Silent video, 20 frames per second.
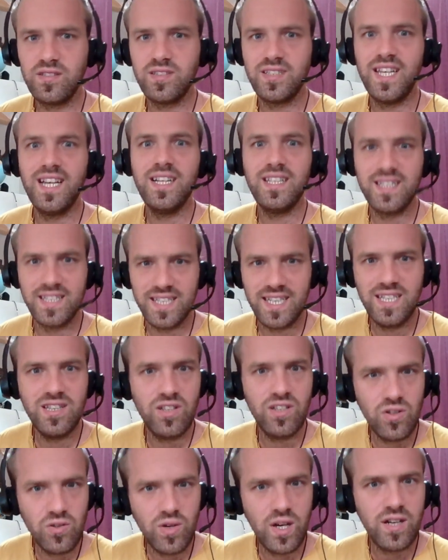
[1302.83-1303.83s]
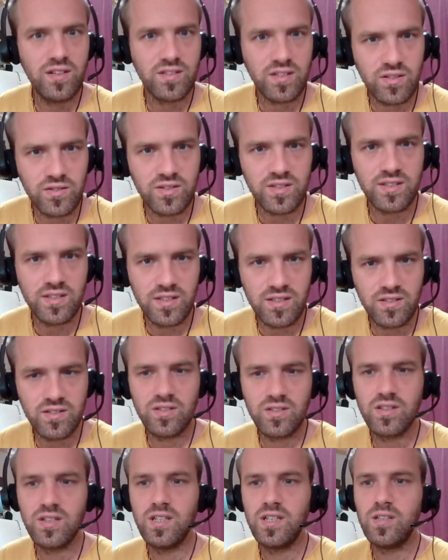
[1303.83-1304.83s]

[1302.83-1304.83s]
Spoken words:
Yeah, they know how it continues,